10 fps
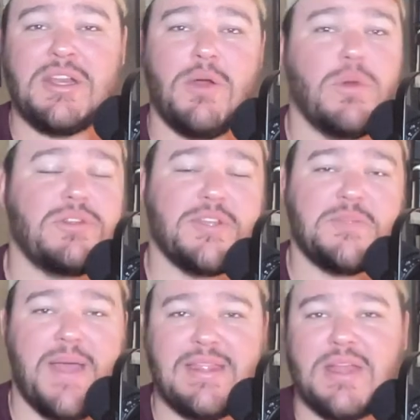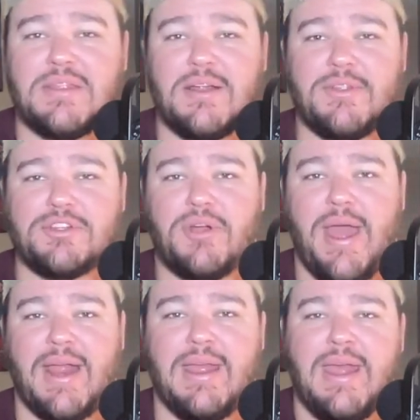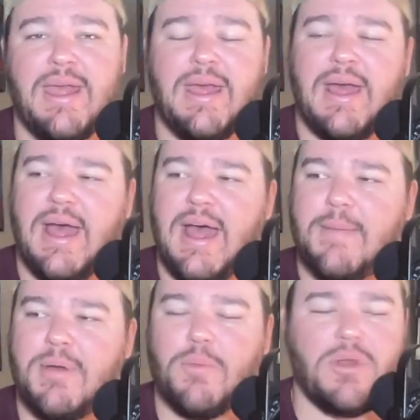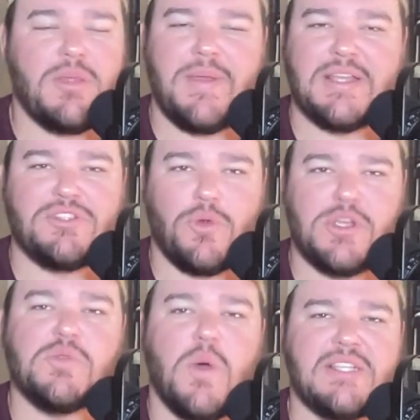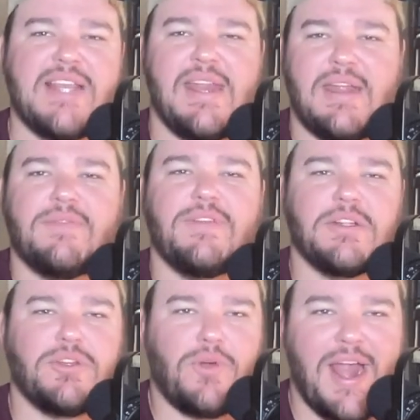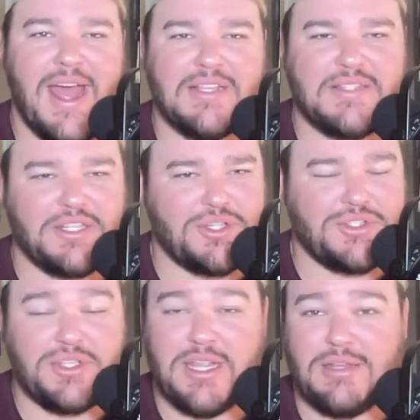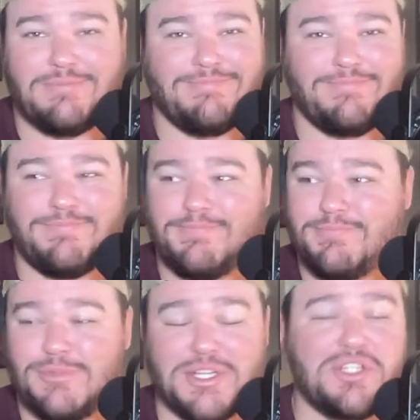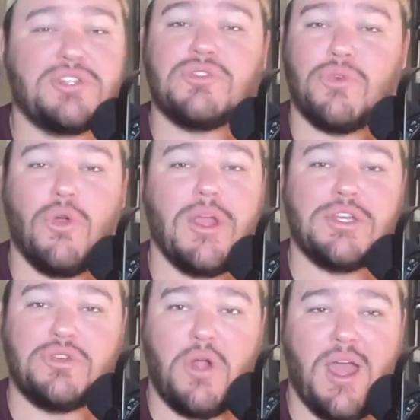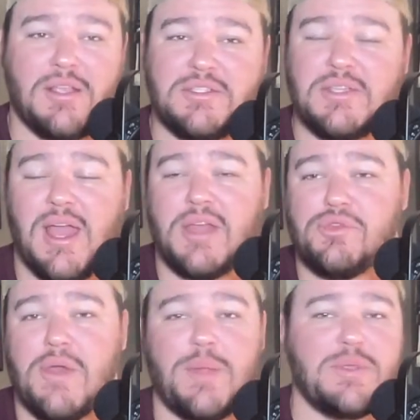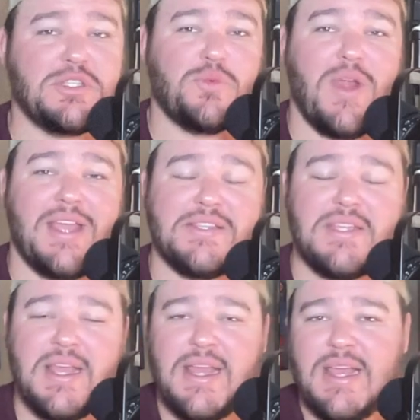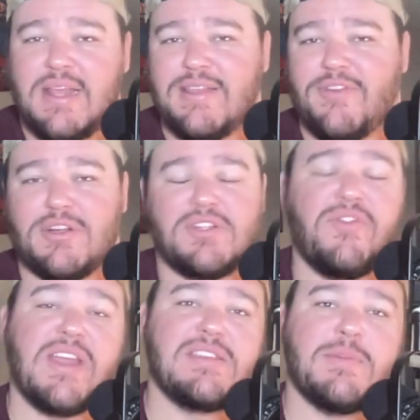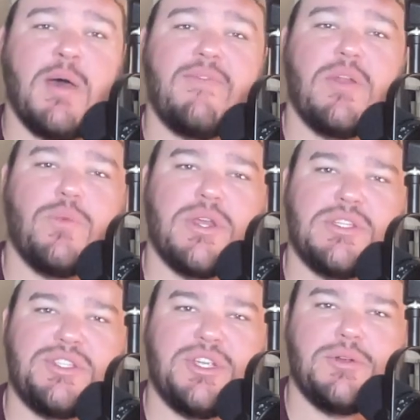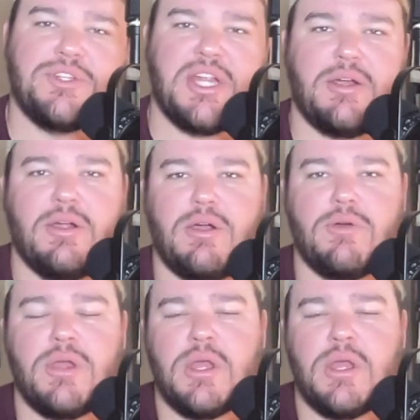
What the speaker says: know what to expect out there on the track, but one of the biggest stories was that infield grass that just destroyed trucks throughout this race. The first victim of it was Gio